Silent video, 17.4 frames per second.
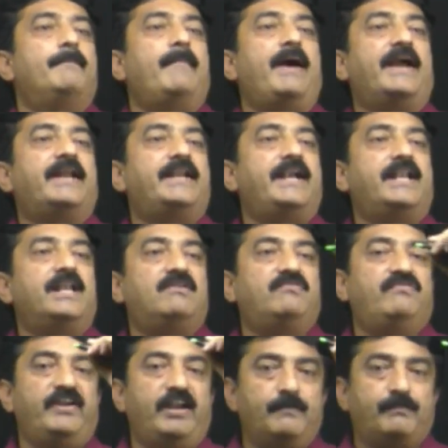
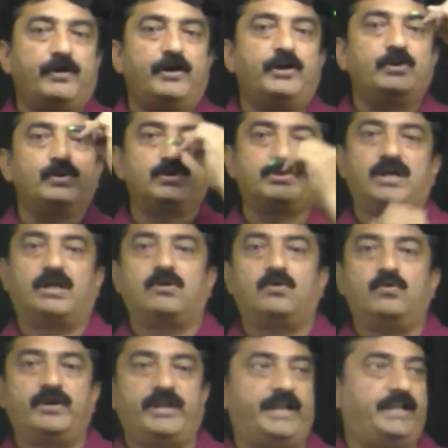magnetic field produced
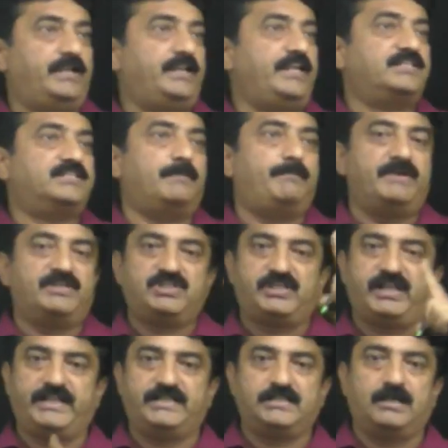around it is the
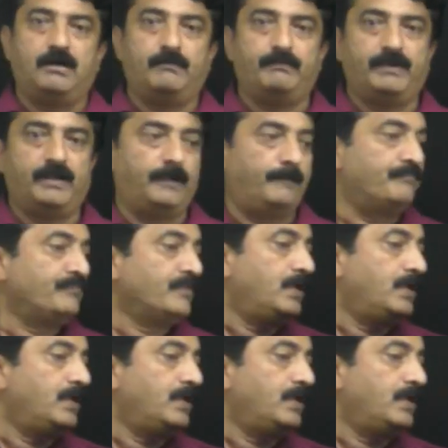best example.